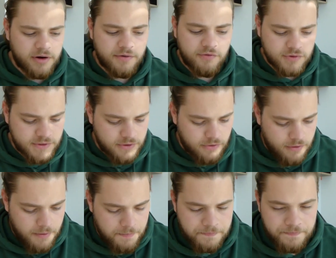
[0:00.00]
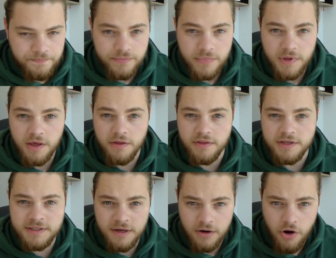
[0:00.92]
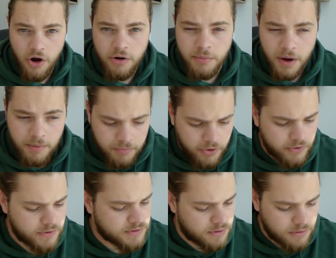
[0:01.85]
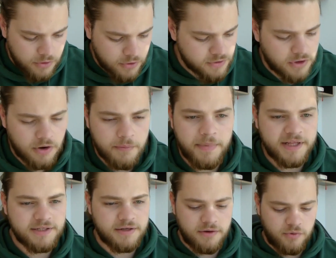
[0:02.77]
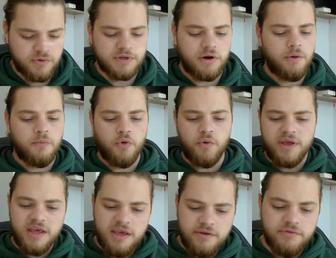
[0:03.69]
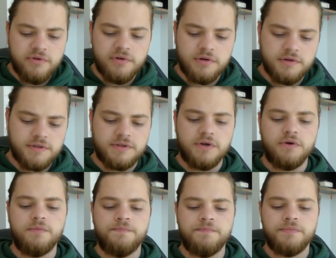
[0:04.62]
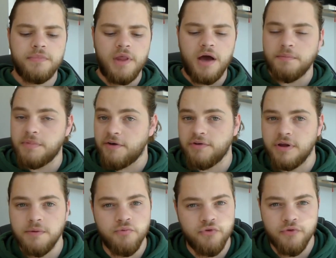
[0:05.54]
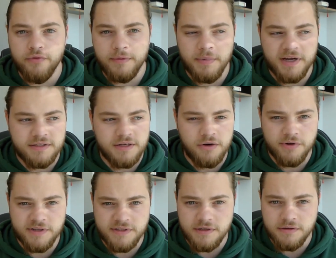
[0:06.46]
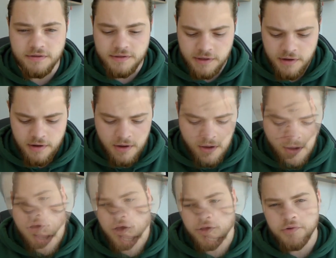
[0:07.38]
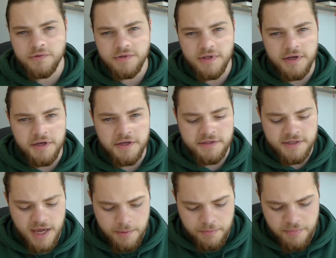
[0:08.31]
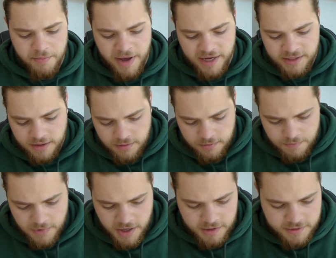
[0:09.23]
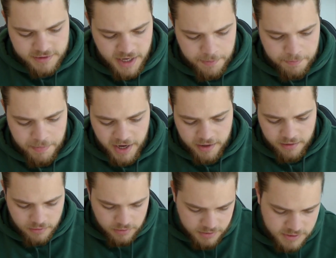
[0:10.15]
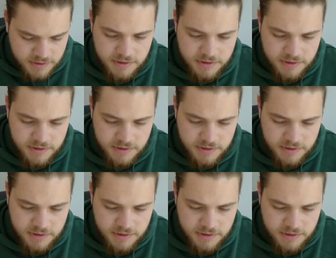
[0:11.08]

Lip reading: I've also the tiller on my bows looked a lot better. It was a lot more even, so I'm definitely improving my tillering skills. I used a tape backing.